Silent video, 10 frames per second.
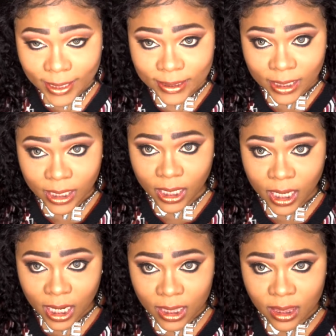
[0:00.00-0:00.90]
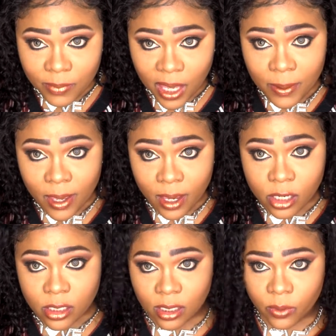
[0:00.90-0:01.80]
I didn't cut the baby
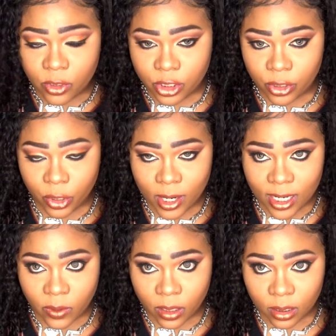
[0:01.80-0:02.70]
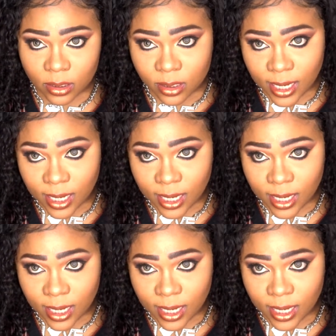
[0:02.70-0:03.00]
hairs because I want to show you guys what it looks